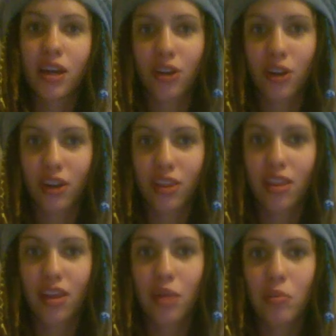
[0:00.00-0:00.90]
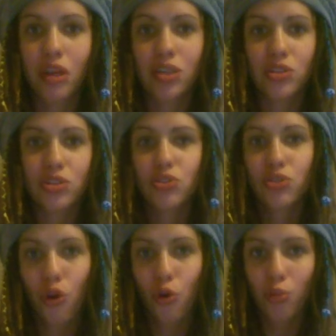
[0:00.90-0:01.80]
on Earth because there's
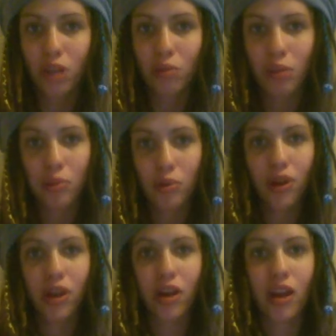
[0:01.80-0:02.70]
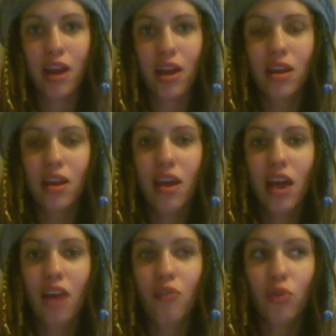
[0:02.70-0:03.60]
so many people here, and
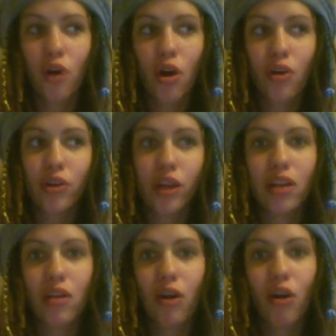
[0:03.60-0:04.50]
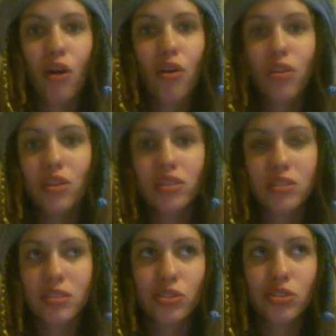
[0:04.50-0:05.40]
if we're all creating all
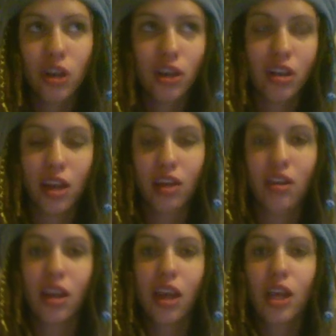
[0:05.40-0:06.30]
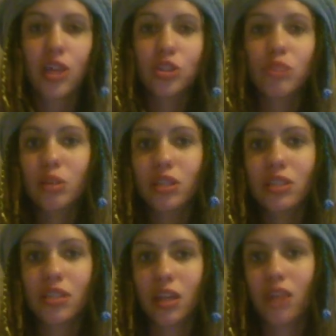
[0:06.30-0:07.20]
this junk and contributing
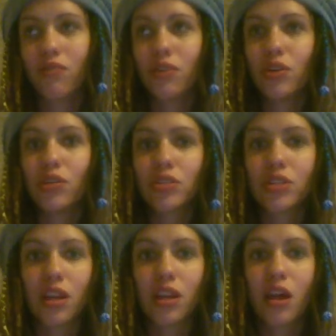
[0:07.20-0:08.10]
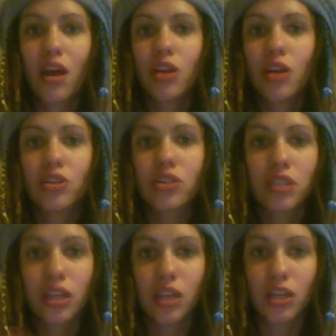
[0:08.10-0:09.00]
to landfills and just
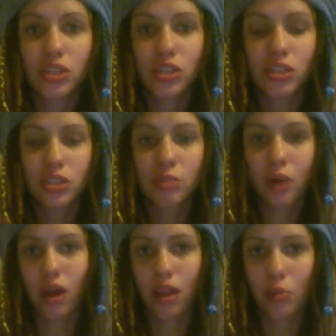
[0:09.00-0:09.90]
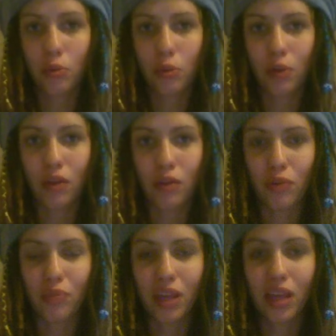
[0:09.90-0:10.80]
letting shit just pile up or
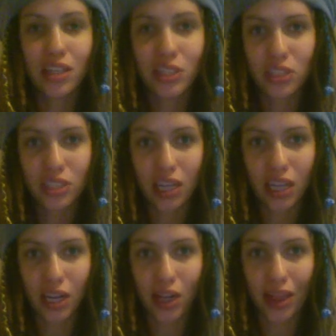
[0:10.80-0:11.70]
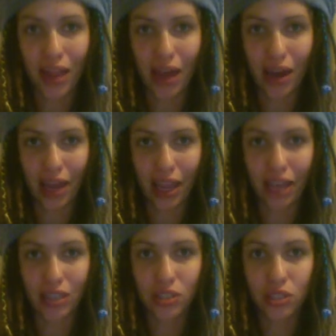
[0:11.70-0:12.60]
whatever, it's just going to get all out of
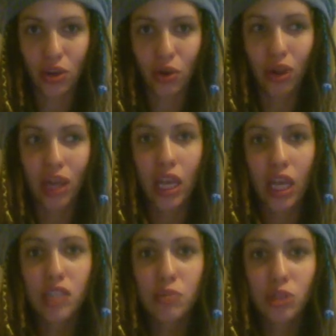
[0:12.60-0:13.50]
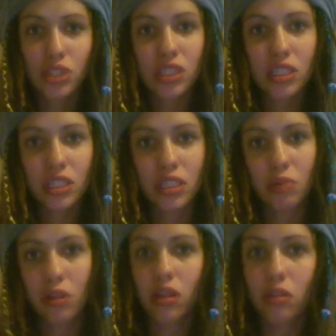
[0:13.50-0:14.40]
hand. So each person needs to
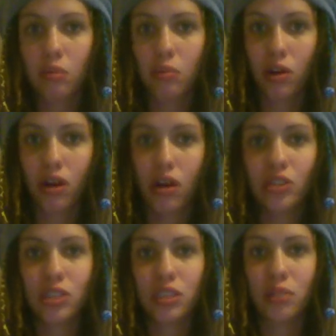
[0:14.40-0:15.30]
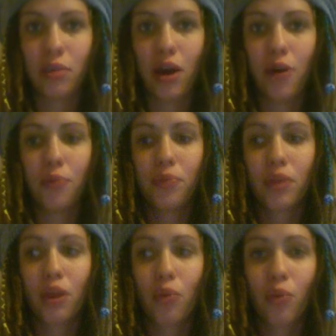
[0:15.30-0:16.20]
be a little bit more conscious about
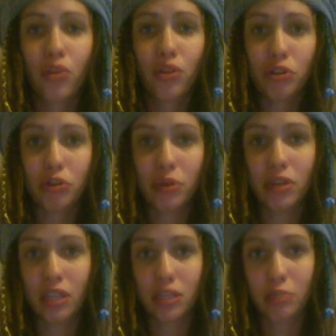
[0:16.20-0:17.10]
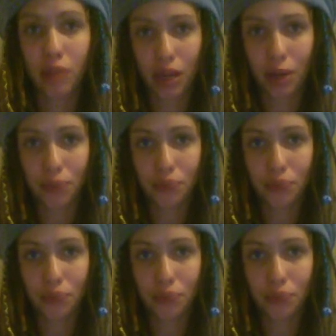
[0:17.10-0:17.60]
what they're doing to this planet.